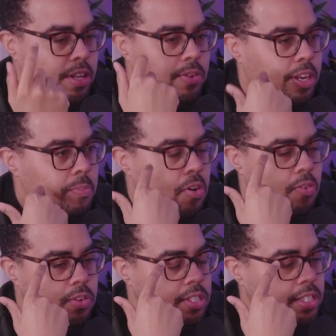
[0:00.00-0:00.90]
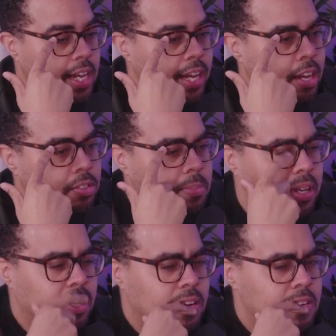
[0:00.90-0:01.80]
He would come over just to hang out to
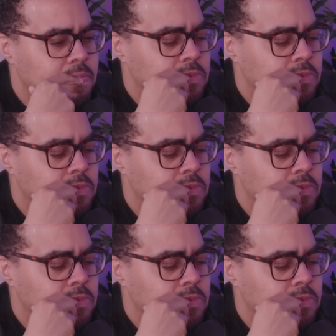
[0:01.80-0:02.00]
be like,